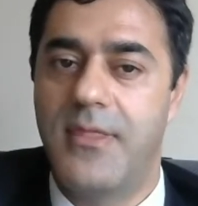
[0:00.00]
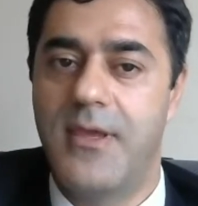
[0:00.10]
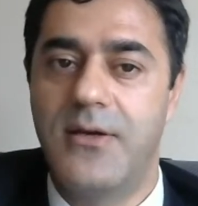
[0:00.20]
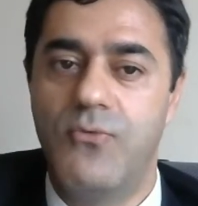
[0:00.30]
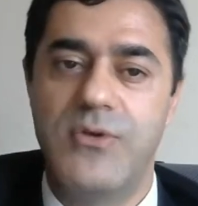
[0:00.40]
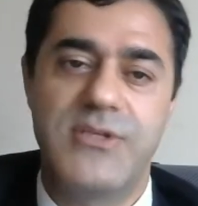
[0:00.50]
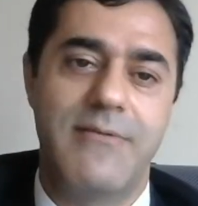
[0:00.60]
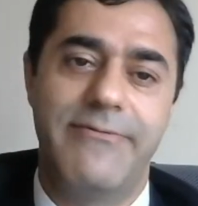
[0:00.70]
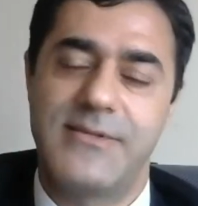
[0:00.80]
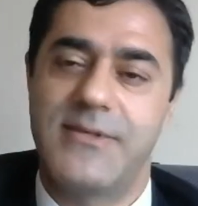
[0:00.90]
theory, which
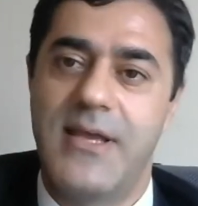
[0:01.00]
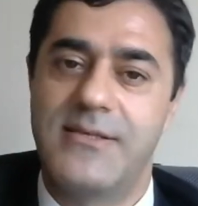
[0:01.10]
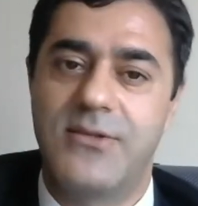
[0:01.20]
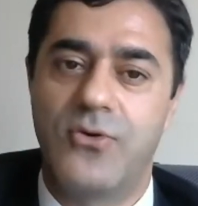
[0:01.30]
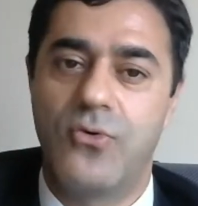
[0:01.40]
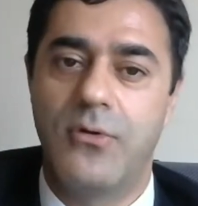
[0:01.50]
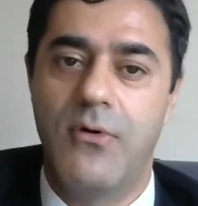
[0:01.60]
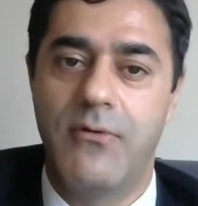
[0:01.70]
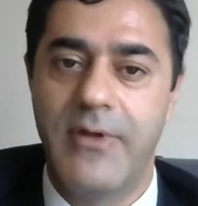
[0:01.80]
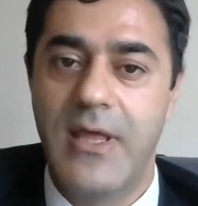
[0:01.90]
emphasized the role
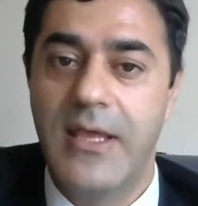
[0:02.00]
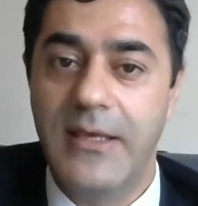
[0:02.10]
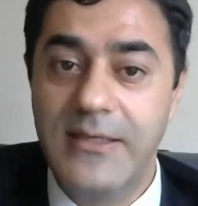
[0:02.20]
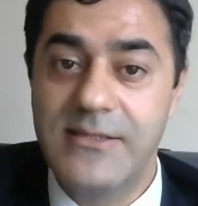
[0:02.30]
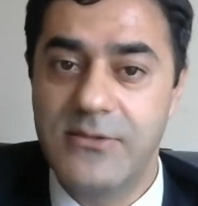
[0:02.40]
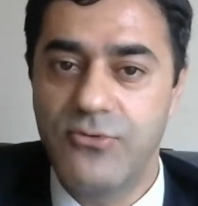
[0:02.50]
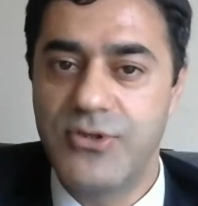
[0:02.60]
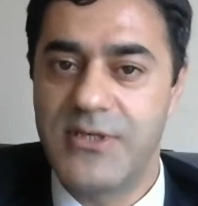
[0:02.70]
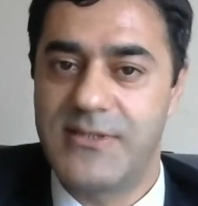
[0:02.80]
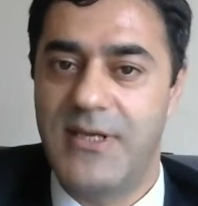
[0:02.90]
of
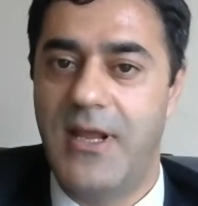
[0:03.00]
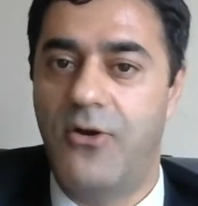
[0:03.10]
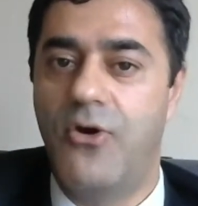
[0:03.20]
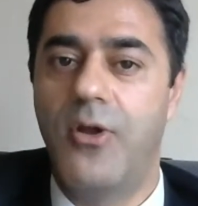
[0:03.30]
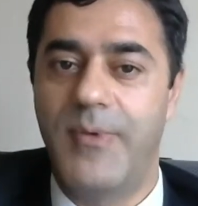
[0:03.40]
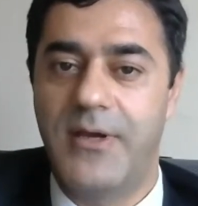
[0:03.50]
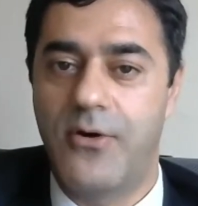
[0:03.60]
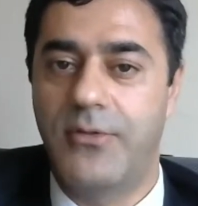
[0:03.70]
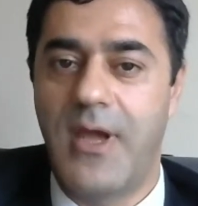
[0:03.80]
institutions in economic growth.